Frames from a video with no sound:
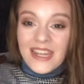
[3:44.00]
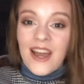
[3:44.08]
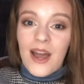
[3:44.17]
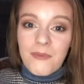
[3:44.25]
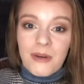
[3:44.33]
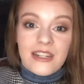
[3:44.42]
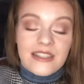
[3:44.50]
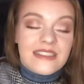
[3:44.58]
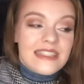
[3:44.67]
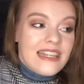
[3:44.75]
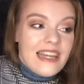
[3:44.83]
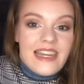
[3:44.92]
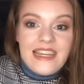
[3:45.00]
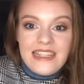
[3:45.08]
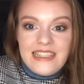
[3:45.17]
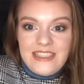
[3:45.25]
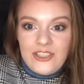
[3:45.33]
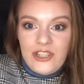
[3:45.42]
I'm honestly like
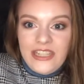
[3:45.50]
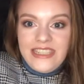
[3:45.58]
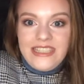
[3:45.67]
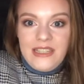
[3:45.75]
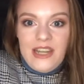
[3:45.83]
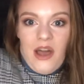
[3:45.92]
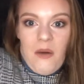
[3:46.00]
trying to